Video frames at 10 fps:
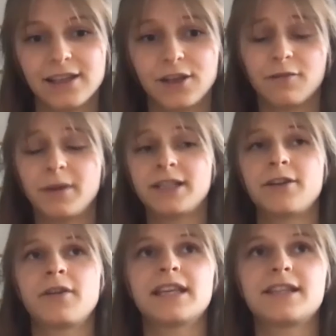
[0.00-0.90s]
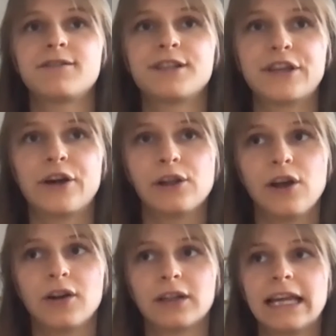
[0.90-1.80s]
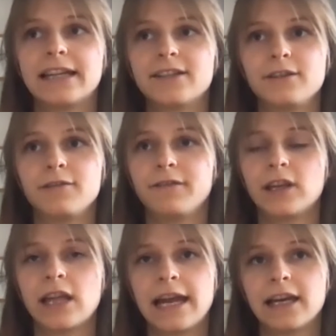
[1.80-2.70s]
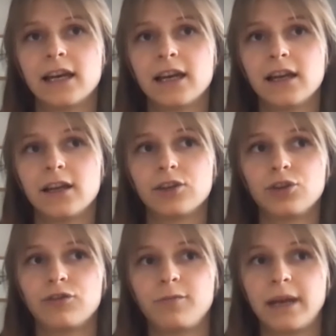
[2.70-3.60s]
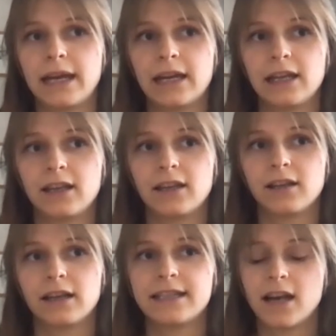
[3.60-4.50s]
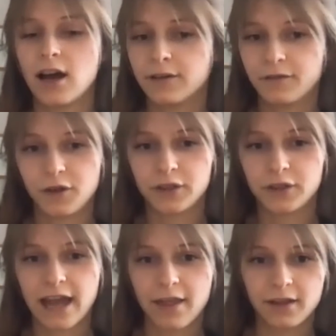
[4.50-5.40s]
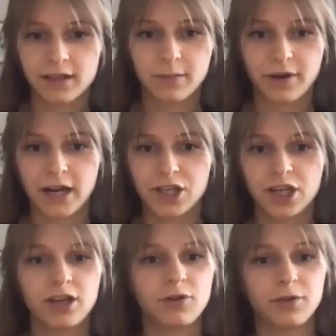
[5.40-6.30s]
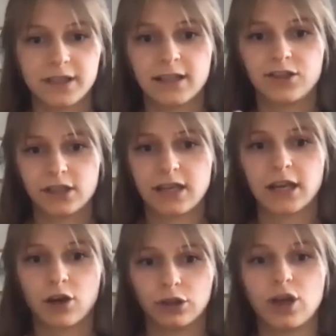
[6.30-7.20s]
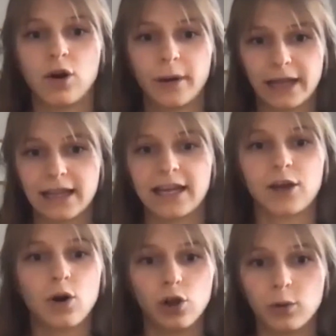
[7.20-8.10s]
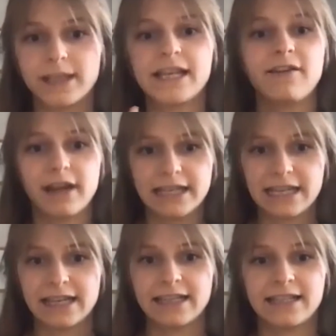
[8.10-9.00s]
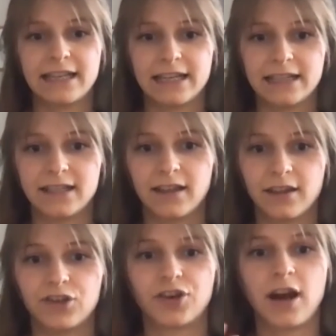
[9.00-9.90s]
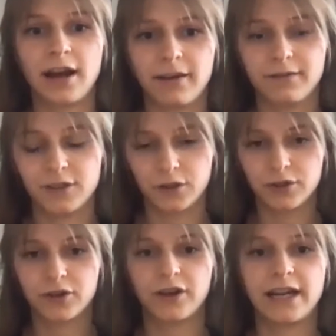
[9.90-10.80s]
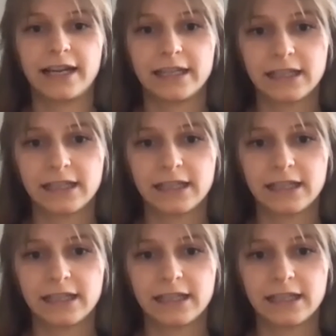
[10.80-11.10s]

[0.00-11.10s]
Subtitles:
You've been doing this for so long. Like, do you feel like it's hard for you to gather inspiration, or is it just like ongoing? Like you always have ideas and the drive to create?